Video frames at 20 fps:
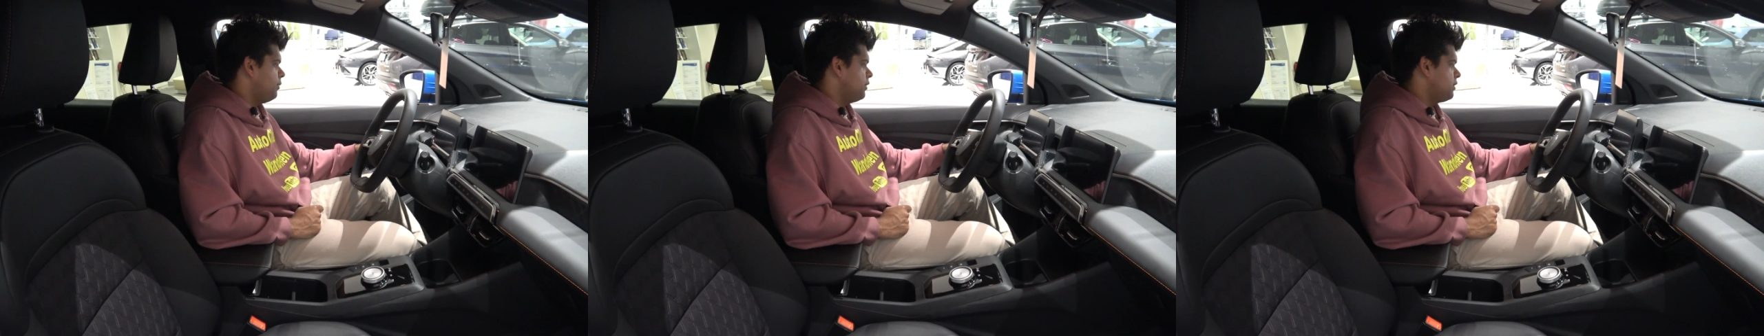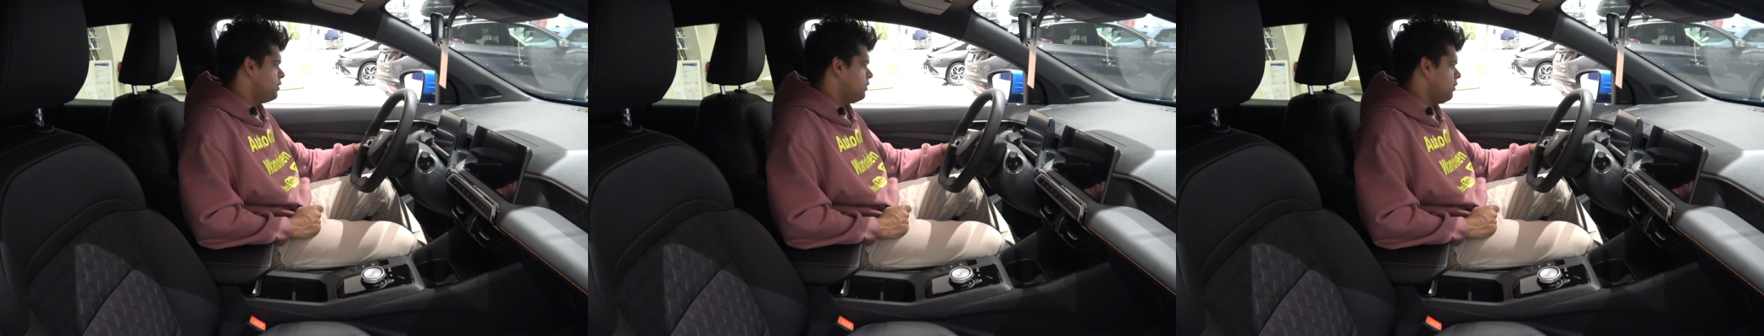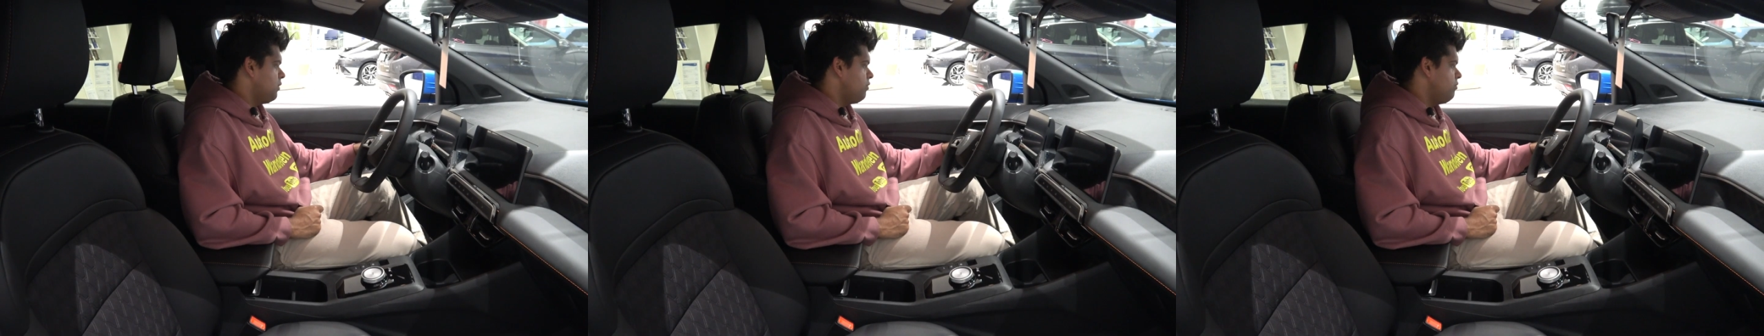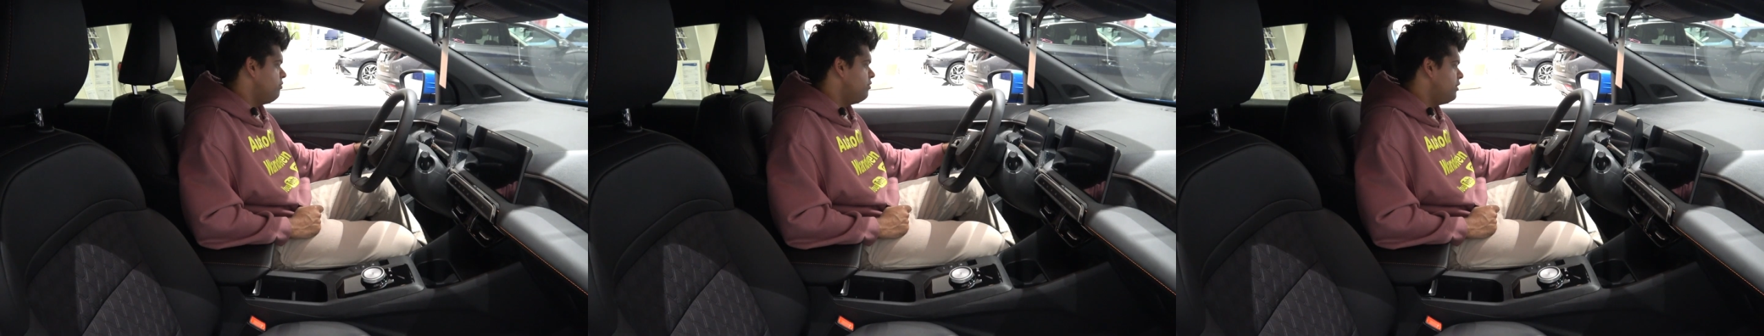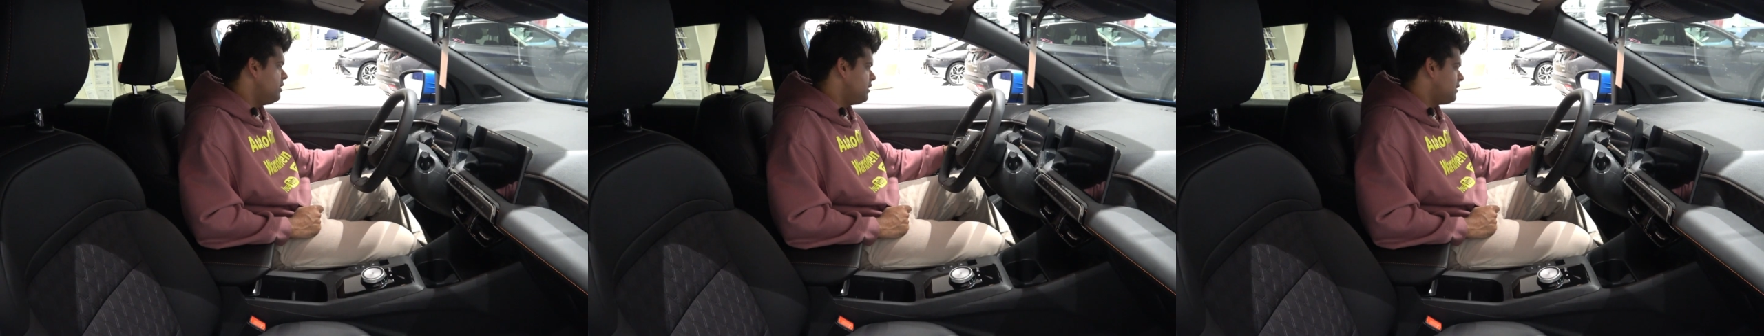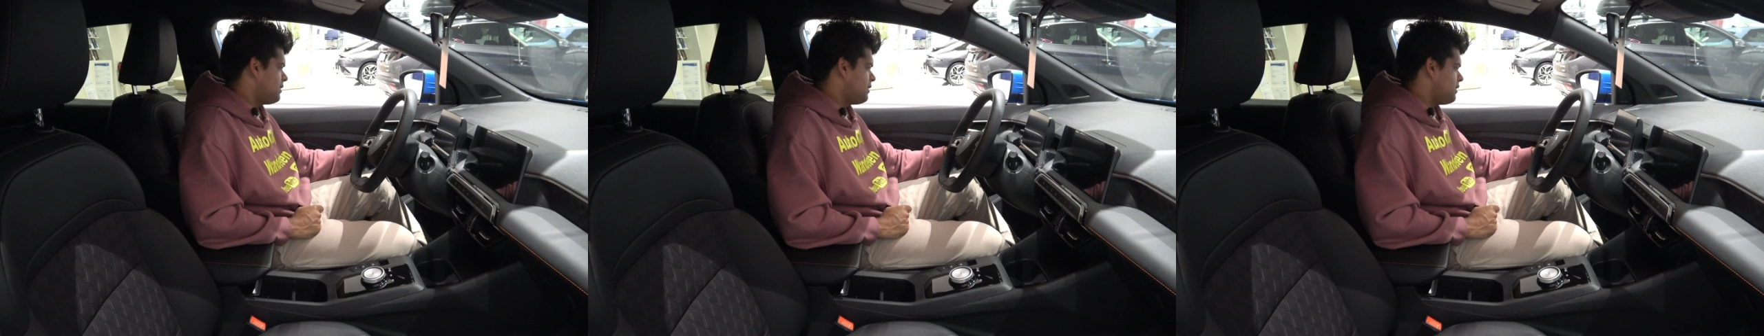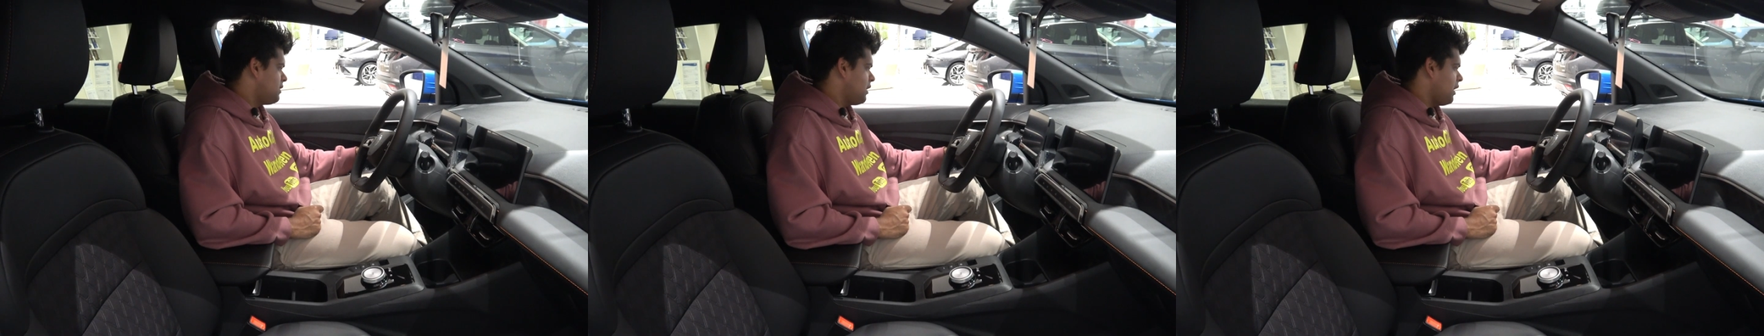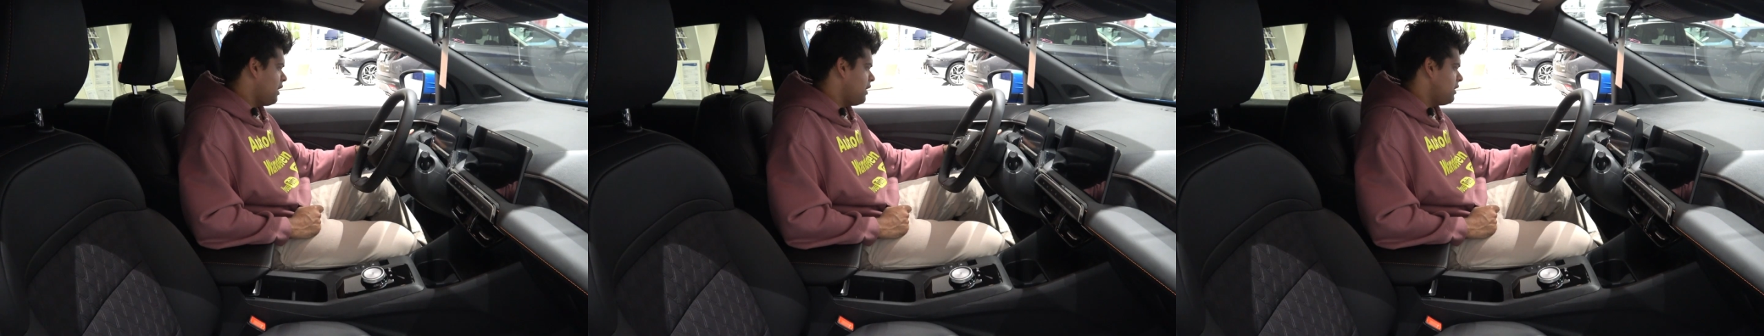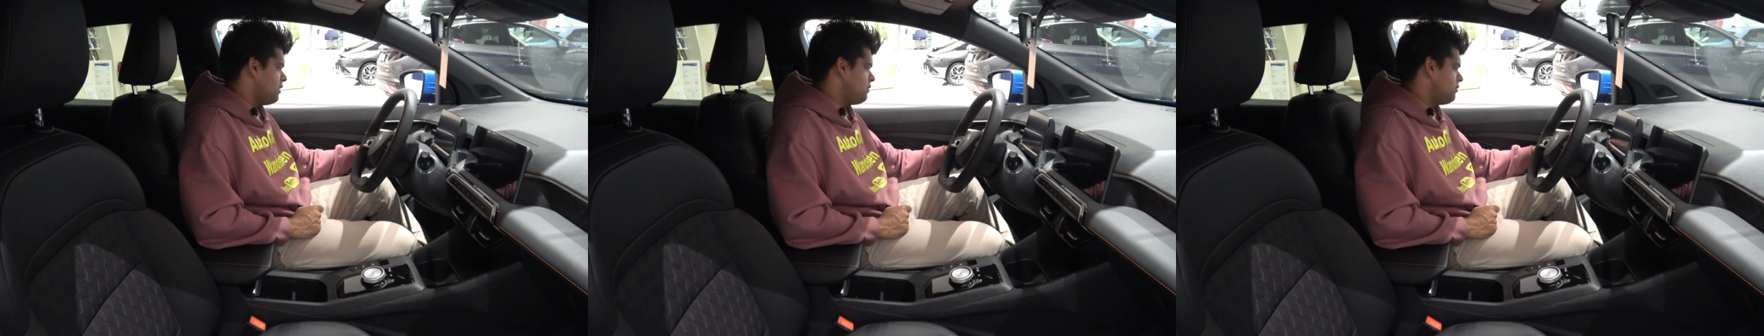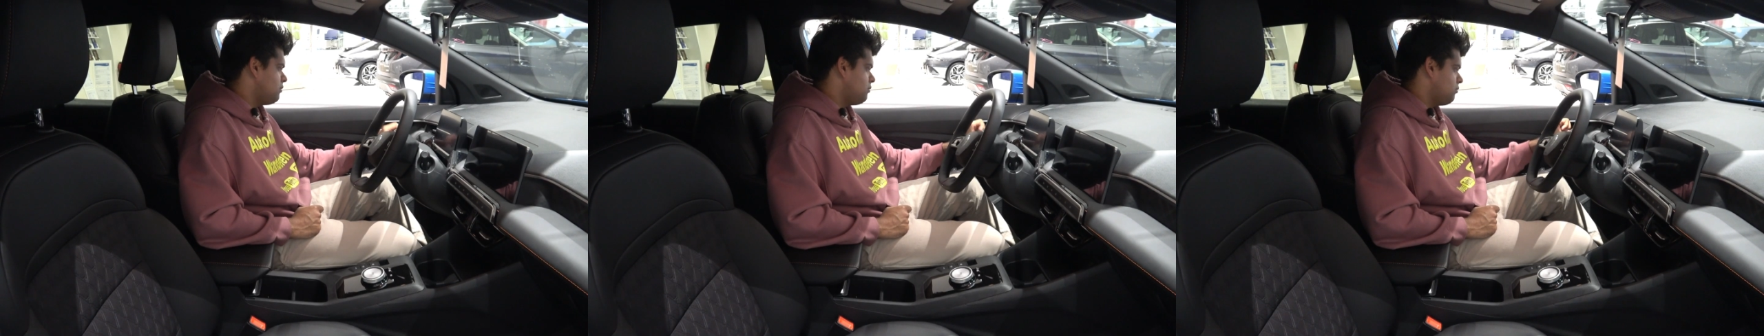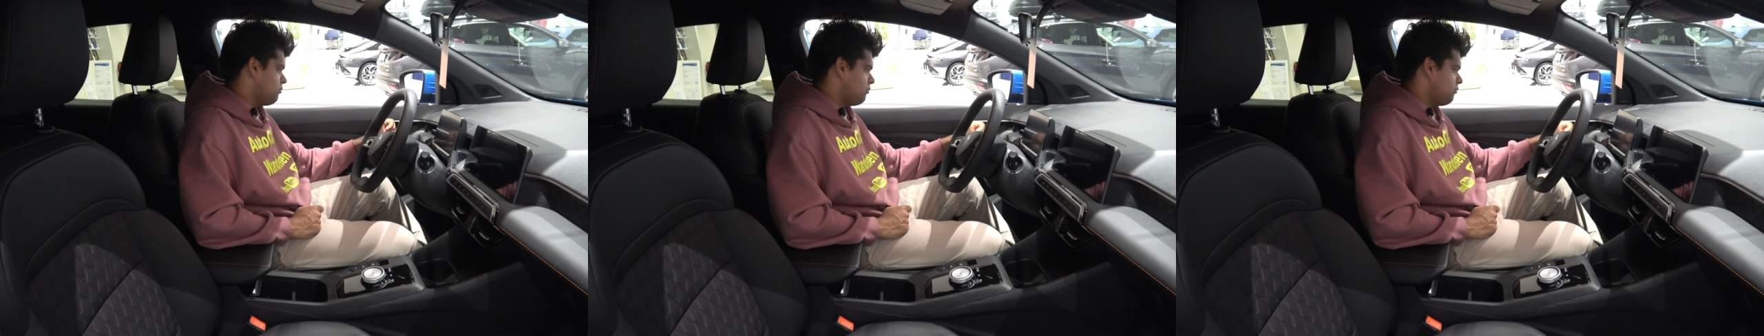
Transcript: button on this side.